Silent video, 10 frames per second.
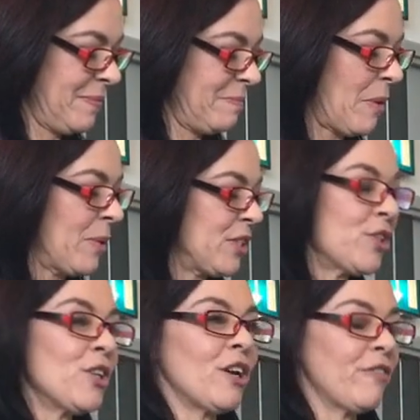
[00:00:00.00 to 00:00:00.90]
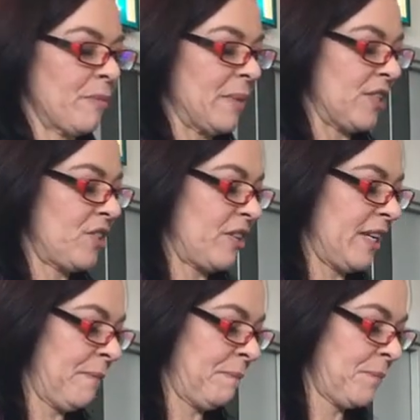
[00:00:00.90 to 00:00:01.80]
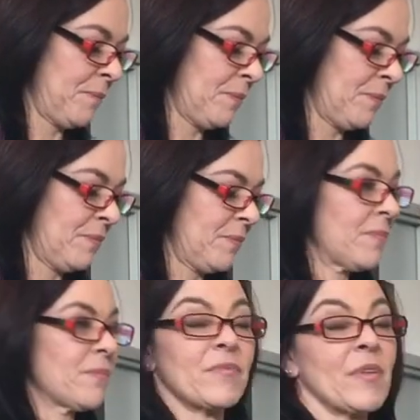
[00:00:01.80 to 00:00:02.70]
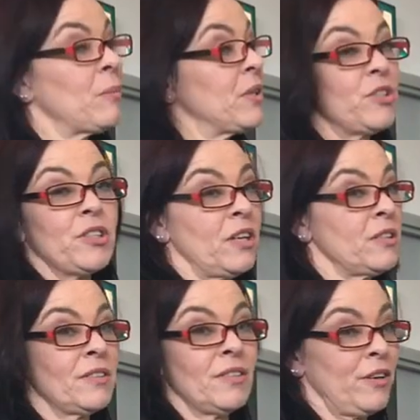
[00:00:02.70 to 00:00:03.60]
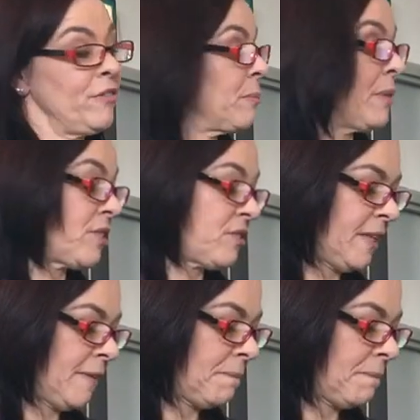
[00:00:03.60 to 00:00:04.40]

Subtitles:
But we do learn from history that we do not learn from history.